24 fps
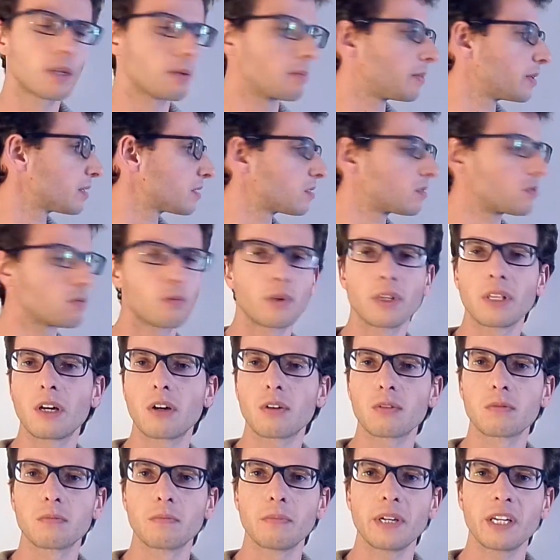but
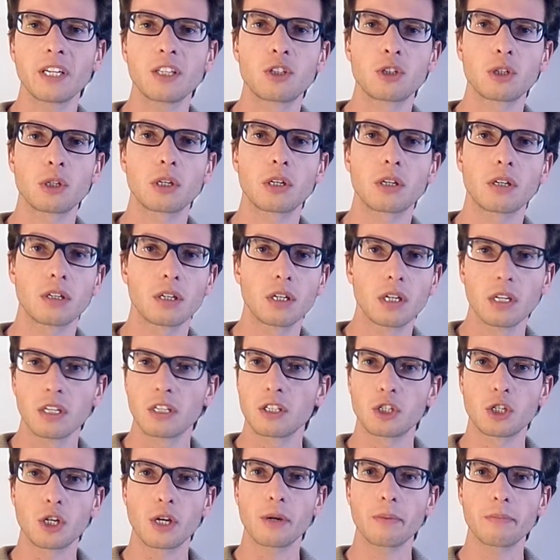without major
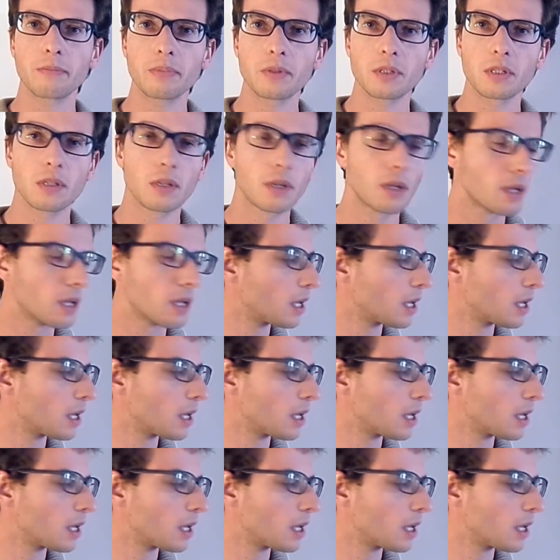jumps,